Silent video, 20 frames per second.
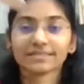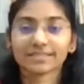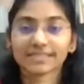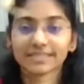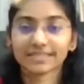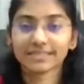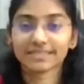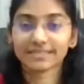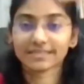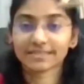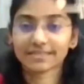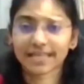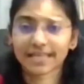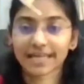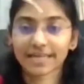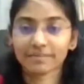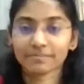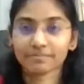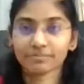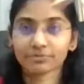Kid
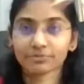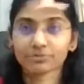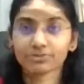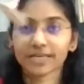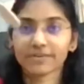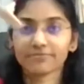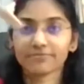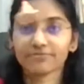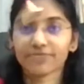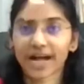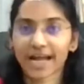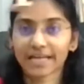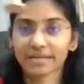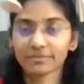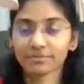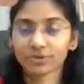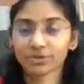can improve their fine